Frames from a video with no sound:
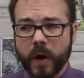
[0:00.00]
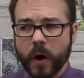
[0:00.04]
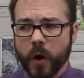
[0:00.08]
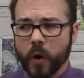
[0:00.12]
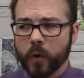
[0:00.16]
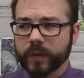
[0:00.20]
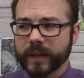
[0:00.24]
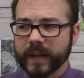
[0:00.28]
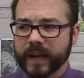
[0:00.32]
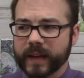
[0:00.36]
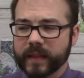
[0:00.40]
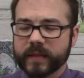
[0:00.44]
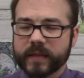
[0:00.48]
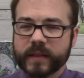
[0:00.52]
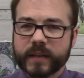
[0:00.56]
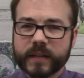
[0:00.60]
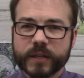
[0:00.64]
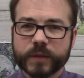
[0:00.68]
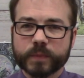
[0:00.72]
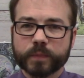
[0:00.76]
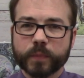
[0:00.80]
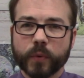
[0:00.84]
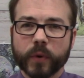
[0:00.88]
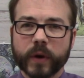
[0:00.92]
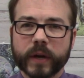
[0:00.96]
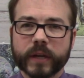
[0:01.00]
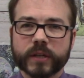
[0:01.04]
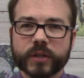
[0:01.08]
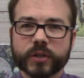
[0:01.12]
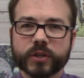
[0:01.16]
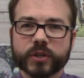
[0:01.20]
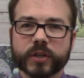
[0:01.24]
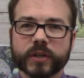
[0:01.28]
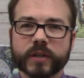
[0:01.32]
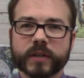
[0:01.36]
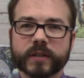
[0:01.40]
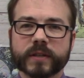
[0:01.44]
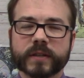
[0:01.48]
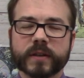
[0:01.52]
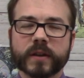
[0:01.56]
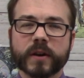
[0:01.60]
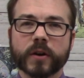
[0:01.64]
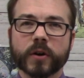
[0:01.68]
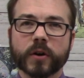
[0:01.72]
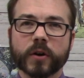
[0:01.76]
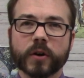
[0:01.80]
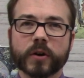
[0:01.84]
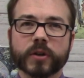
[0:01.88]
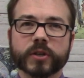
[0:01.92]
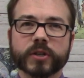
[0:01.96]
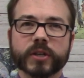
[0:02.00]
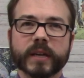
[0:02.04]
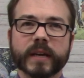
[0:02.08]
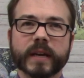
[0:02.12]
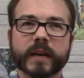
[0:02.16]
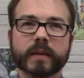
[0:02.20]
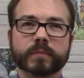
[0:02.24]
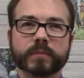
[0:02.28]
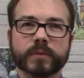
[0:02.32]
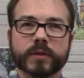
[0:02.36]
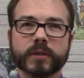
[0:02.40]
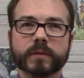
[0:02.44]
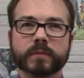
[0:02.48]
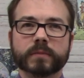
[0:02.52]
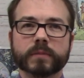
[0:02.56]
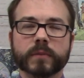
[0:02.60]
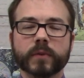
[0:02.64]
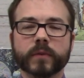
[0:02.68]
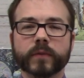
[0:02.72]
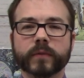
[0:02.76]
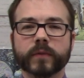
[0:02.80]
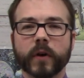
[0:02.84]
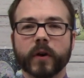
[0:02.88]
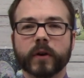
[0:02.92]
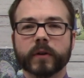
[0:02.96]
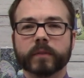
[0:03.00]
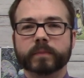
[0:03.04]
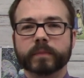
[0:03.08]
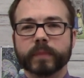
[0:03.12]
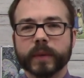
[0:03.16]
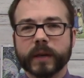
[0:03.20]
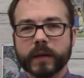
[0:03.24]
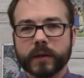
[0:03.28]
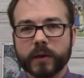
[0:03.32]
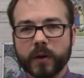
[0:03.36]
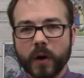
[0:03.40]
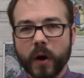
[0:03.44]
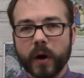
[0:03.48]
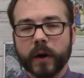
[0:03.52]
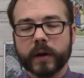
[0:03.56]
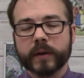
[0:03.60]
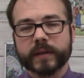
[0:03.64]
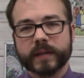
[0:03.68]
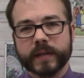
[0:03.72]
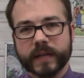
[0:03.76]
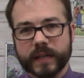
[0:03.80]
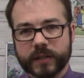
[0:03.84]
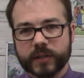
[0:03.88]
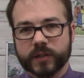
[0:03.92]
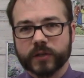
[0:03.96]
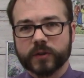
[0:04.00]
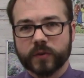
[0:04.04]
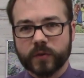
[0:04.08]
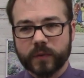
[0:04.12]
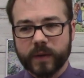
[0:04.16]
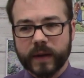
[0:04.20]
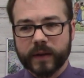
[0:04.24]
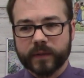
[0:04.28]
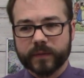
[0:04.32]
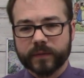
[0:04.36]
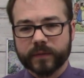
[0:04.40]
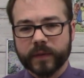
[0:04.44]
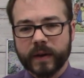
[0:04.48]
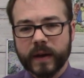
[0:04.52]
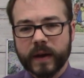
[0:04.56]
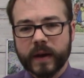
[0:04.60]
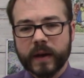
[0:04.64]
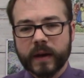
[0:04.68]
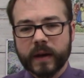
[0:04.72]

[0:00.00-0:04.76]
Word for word: Only at this point, she's urging him to move on beyond his grief,